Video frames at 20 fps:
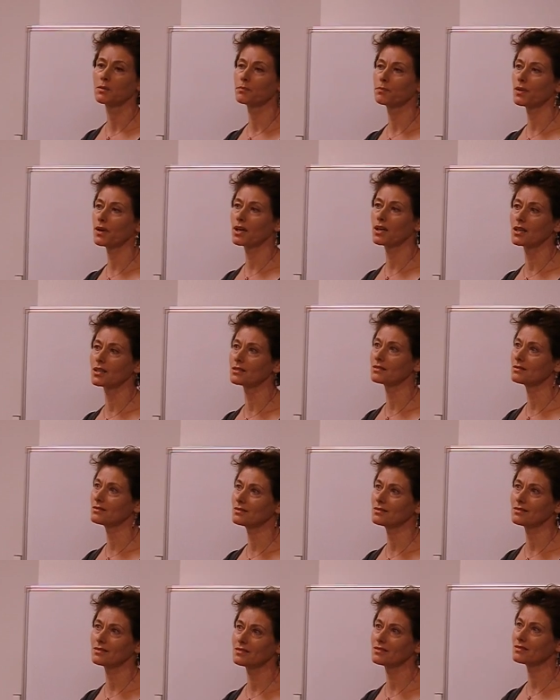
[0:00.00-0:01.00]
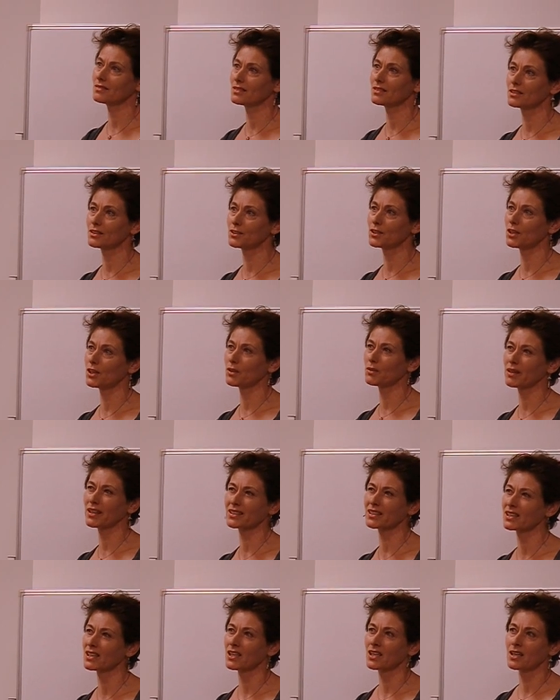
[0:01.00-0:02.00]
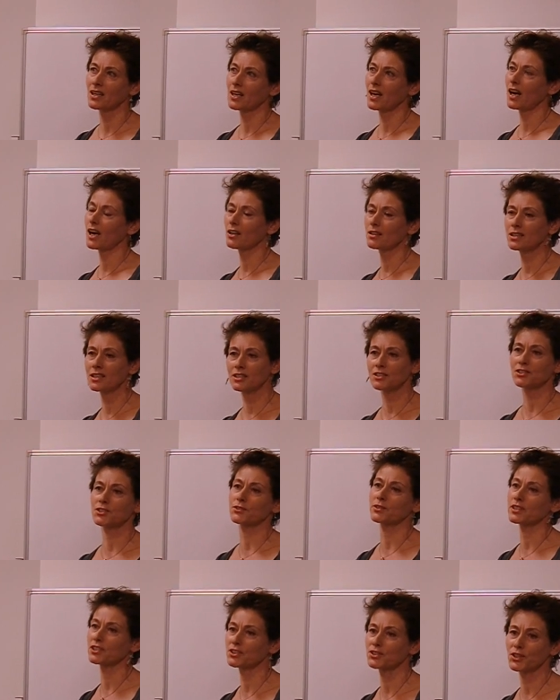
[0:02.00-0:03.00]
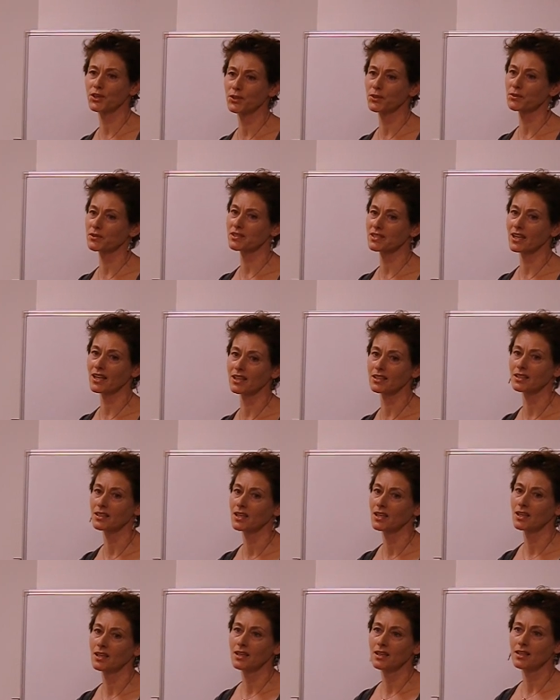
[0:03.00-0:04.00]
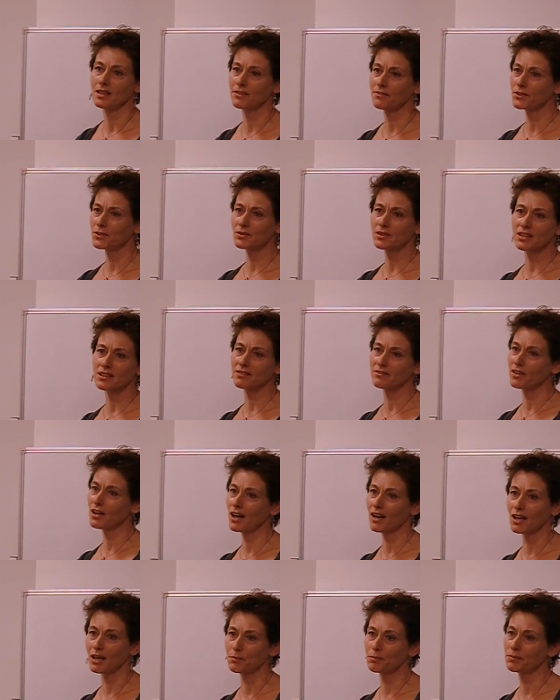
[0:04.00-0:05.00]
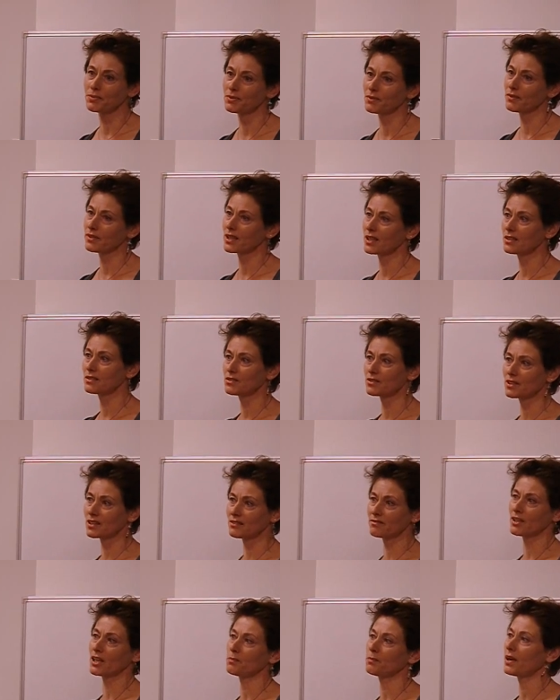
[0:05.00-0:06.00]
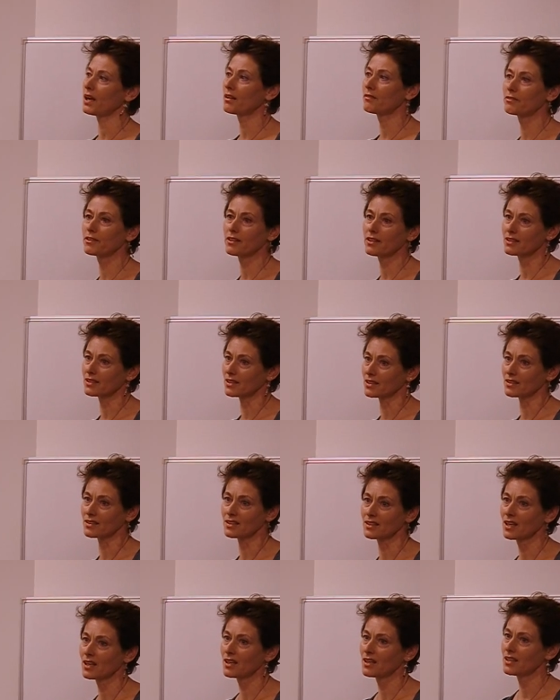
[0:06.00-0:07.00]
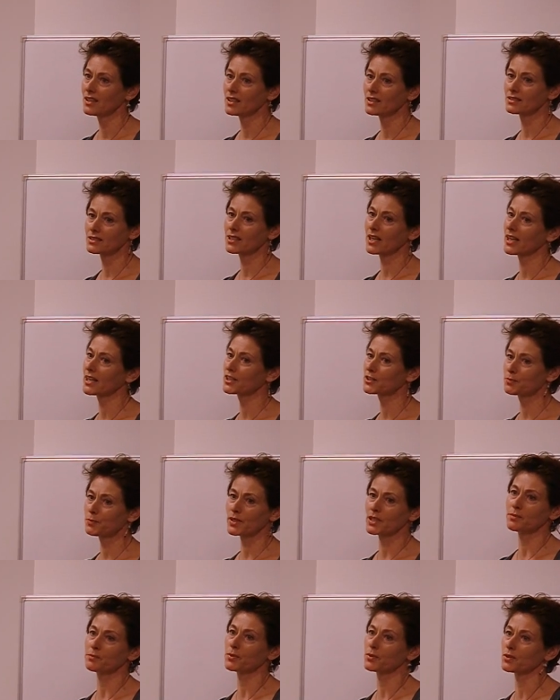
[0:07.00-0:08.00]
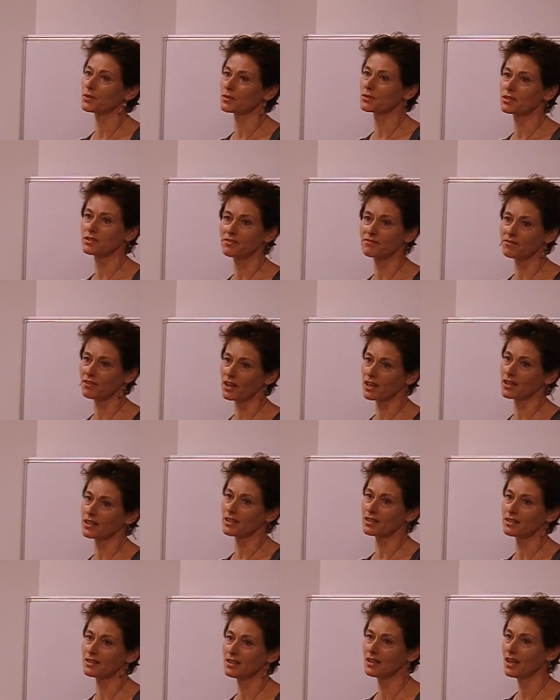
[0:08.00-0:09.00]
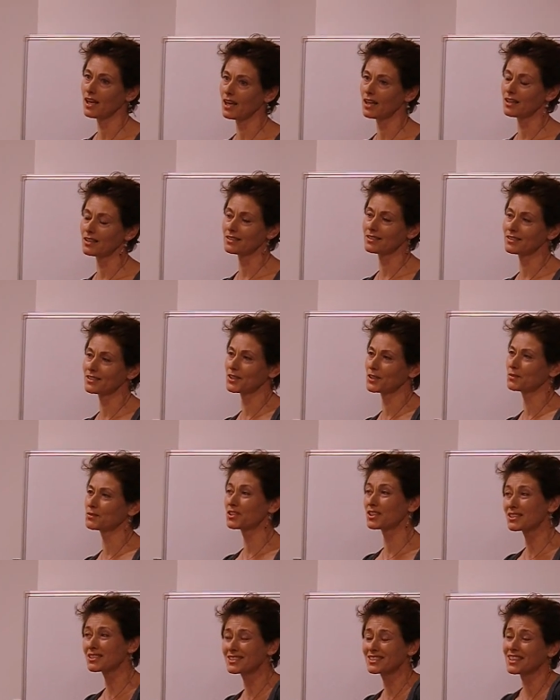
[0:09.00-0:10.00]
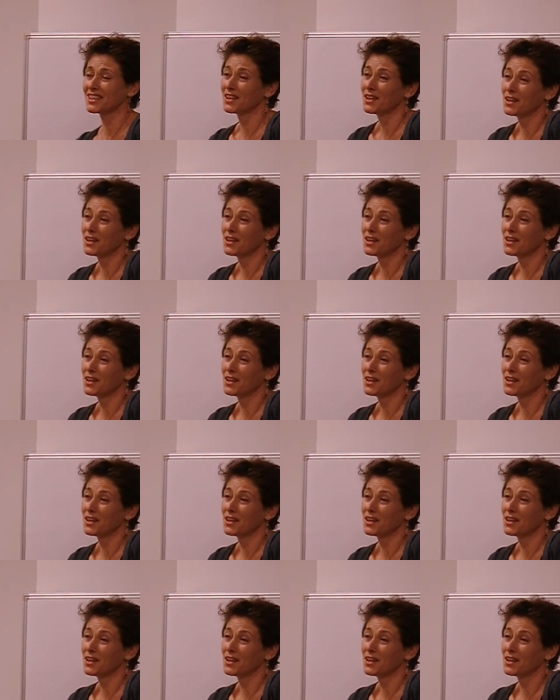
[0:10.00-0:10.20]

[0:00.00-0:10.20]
But, you know, like, our history shows that if you give up, then you give up everything. It takes people to fight, and, you know, just,